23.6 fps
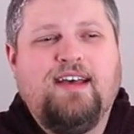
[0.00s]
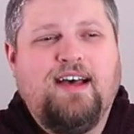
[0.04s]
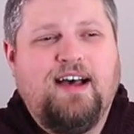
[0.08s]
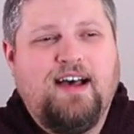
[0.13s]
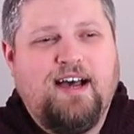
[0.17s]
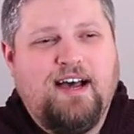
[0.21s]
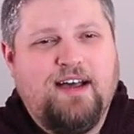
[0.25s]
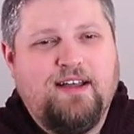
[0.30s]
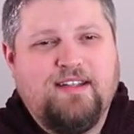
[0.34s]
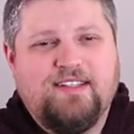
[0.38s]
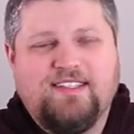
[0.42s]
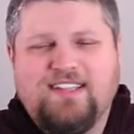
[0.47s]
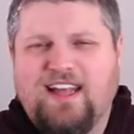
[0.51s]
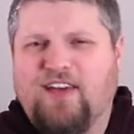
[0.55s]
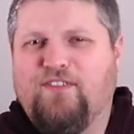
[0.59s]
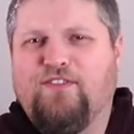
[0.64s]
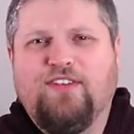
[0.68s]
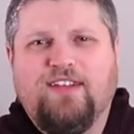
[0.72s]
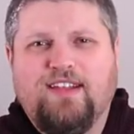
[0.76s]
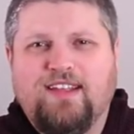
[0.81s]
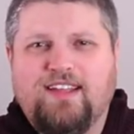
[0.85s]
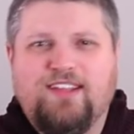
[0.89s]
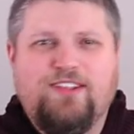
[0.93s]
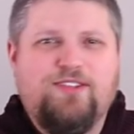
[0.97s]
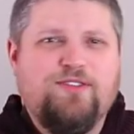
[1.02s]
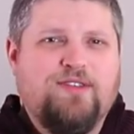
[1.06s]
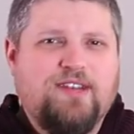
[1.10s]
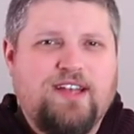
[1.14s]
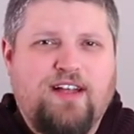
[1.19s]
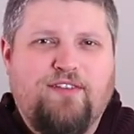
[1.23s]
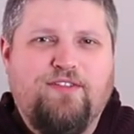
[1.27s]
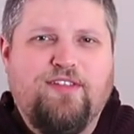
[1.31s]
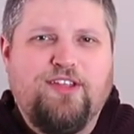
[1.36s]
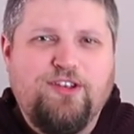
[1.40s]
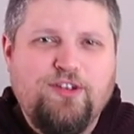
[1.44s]
Uh, it's definitely you
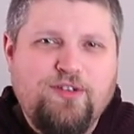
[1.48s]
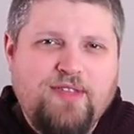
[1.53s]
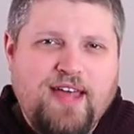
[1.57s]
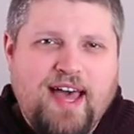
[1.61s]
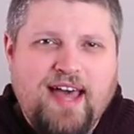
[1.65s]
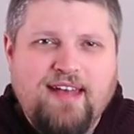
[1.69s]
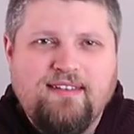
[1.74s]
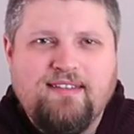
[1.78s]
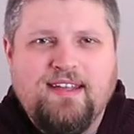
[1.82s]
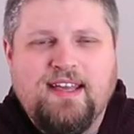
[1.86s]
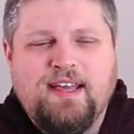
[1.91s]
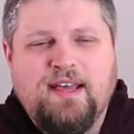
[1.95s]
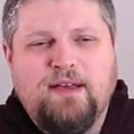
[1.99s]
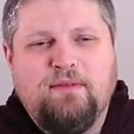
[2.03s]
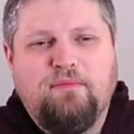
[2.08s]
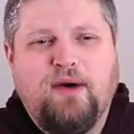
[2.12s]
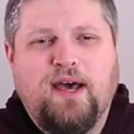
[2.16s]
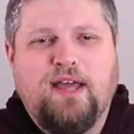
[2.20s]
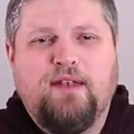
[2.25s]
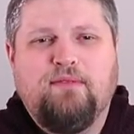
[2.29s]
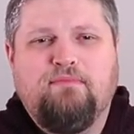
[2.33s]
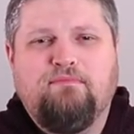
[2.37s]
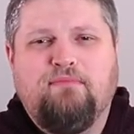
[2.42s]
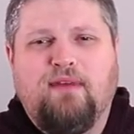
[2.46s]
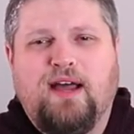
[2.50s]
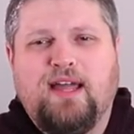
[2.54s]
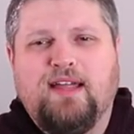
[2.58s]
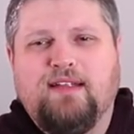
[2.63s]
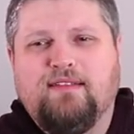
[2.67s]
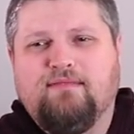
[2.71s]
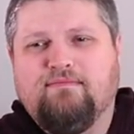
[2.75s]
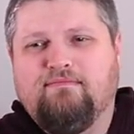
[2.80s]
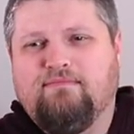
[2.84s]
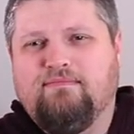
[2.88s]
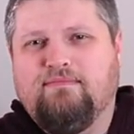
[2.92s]
can definitely do that. But
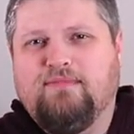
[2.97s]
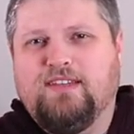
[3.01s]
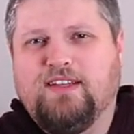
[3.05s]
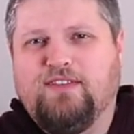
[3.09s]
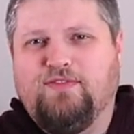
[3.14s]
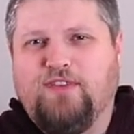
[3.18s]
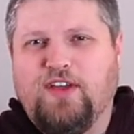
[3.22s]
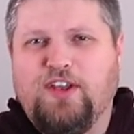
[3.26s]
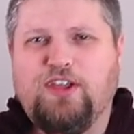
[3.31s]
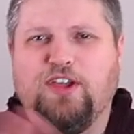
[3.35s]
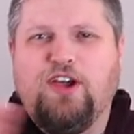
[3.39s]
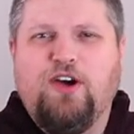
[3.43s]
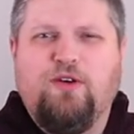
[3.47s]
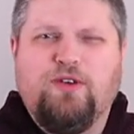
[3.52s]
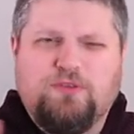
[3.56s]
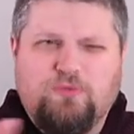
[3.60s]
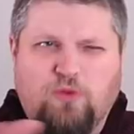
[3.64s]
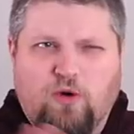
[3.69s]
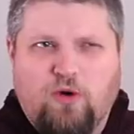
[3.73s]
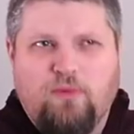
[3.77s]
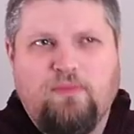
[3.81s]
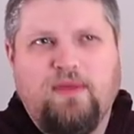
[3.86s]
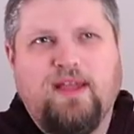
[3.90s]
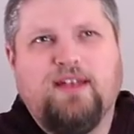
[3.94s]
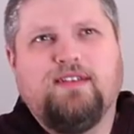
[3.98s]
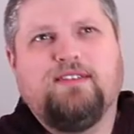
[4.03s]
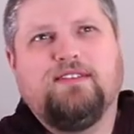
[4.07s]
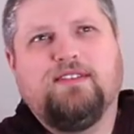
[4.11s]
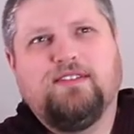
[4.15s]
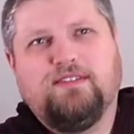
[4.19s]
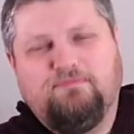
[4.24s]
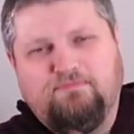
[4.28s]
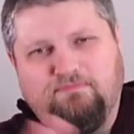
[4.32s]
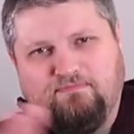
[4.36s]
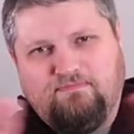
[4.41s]
my the video was more meant
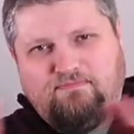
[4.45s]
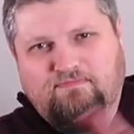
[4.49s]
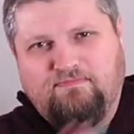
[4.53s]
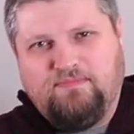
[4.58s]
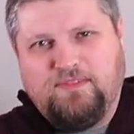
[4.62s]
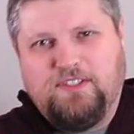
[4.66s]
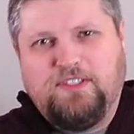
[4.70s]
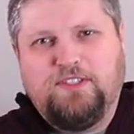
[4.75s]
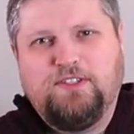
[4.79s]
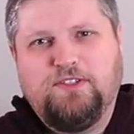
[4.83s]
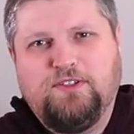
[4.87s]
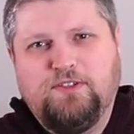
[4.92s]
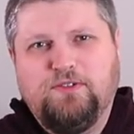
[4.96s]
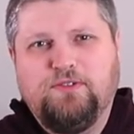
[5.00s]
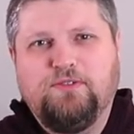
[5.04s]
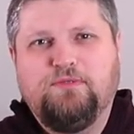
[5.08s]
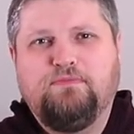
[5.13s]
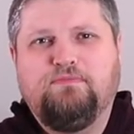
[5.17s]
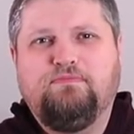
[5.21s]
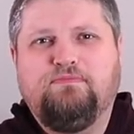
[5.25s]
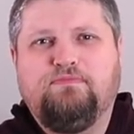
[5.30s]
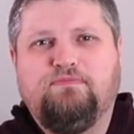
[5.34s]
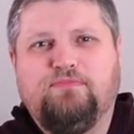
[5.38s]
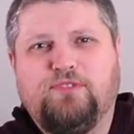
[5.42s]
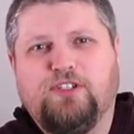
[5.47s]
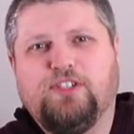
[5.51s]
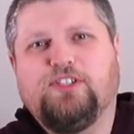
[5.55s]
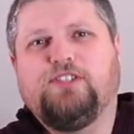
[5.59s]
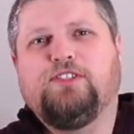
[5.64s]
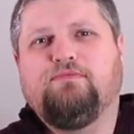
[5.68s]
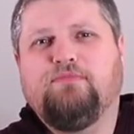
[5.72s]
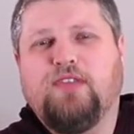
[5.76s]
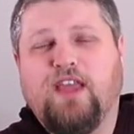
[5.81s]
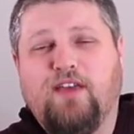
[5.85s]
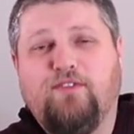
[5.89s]
to to
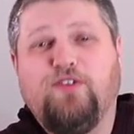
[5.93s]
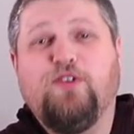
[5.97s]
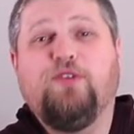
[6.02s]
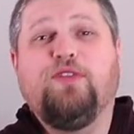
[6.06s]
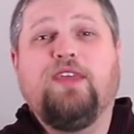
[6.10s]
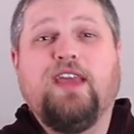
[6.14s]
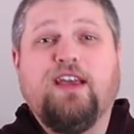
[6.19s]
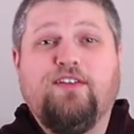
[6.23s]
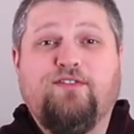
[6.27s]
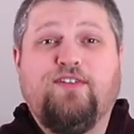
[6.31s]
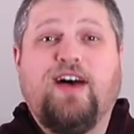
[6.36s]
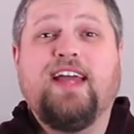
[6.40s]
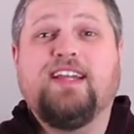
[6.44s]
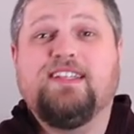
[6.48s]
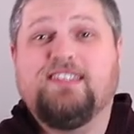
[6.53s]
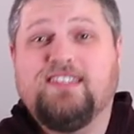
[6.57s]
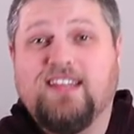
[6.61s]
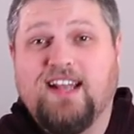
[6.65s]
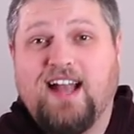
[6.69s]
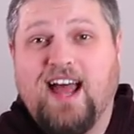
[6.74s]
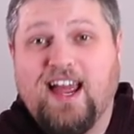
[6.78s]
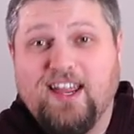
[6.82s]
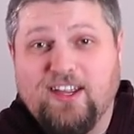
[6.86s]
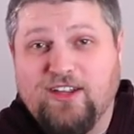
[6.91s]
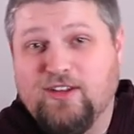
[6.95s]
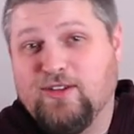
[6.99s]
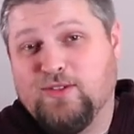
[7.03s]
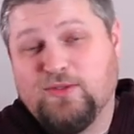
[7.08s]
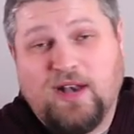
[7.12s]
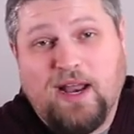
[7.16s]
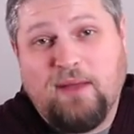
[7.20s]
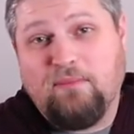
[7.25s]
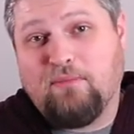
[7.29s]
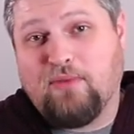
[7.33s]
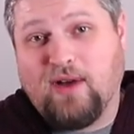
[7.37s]
just give you the advice that I
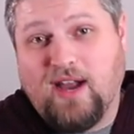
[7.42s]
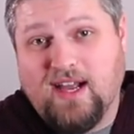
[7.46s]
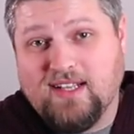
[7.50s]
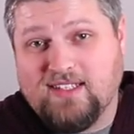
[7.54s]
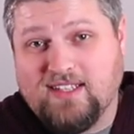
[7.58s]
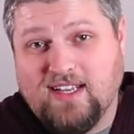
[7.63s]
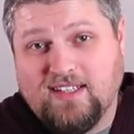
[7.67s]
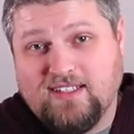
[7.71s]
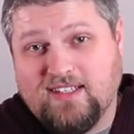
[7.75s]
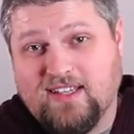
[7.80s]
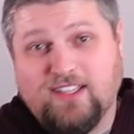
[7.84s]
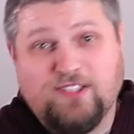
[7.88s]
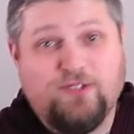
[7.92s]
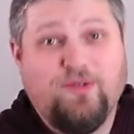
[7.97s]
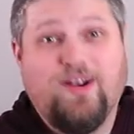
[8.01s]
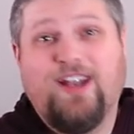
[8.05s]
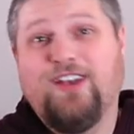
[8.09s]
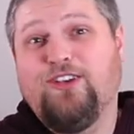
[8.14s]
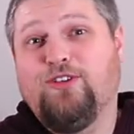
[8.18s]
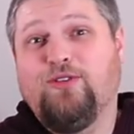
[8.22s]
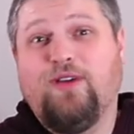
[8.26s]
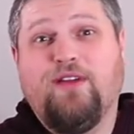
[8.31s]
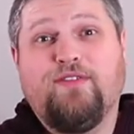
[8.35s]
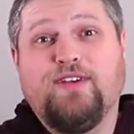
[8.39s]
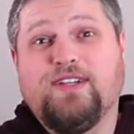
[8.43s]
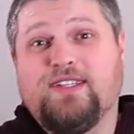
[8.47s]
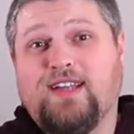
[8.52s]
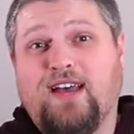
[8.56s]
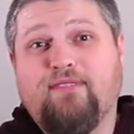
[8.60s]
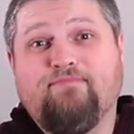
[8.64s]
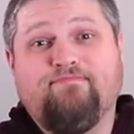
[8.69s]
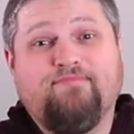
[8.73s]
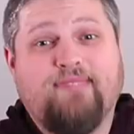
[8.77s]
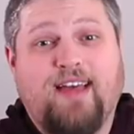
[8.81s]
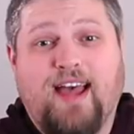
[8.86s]
use when I'm processing. It's what I do every
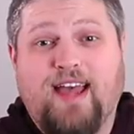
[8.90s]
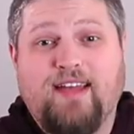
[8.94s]
time.